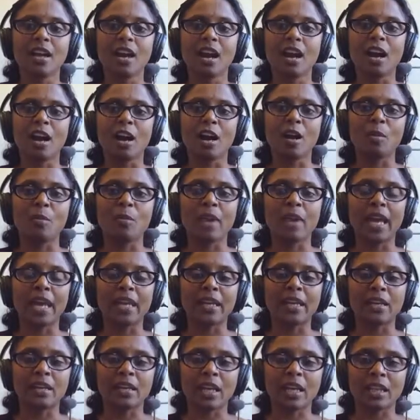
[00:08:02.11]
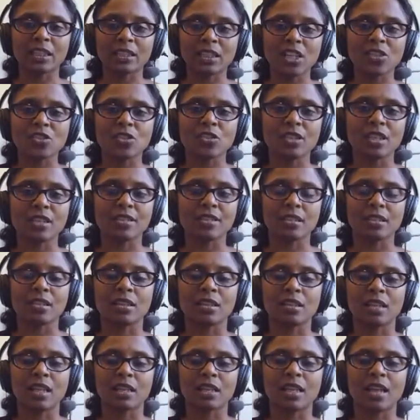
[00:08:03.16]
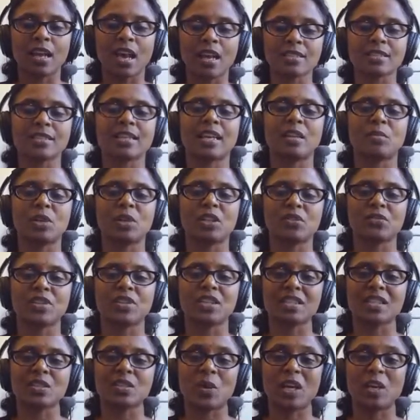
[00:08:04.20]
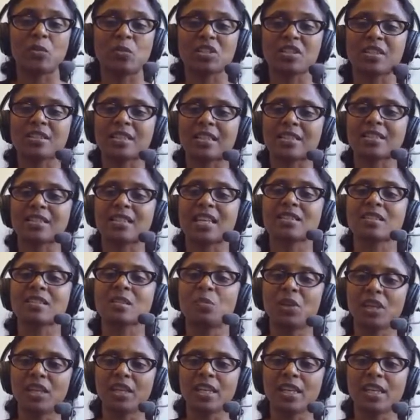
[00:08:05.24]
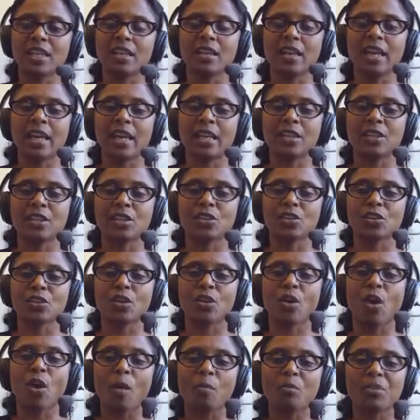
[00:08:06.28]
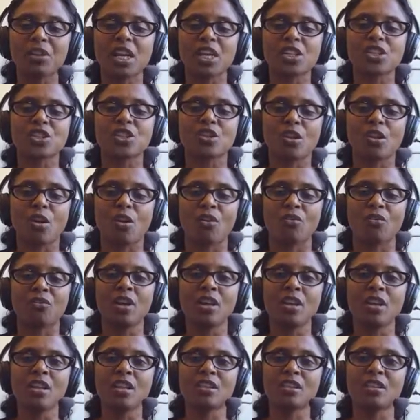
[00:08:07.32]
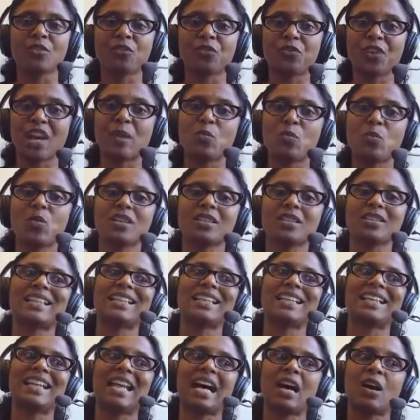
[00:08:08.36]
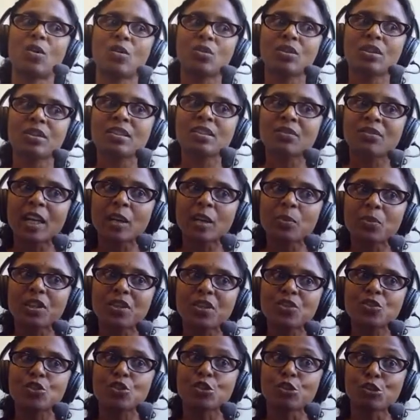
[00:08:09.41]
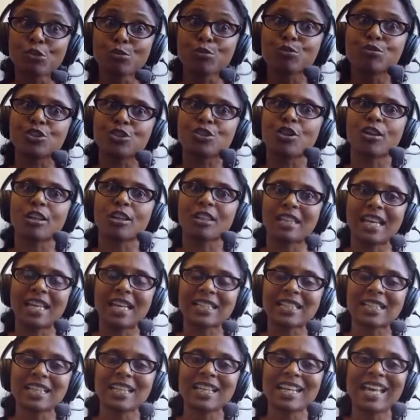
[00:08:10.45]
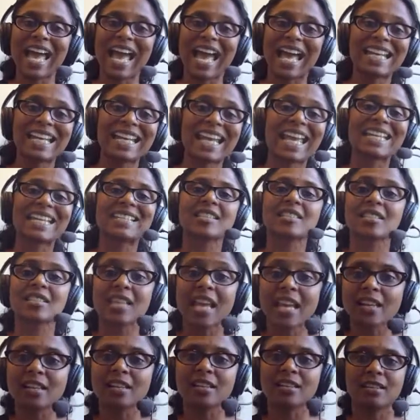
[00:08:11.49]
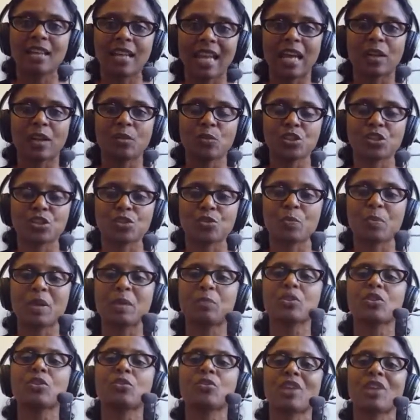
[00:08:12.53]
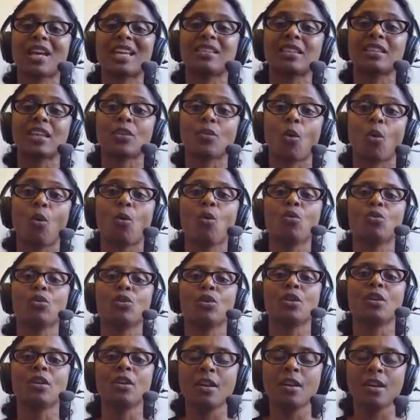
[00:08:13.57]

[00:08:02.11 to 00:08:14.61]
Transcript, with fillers: Um, and I'll touch on this the, the last element of this as well, which is extensibility. And you know, the combination of the framework that allowed developers to use .NET and extend the language, so people could write their own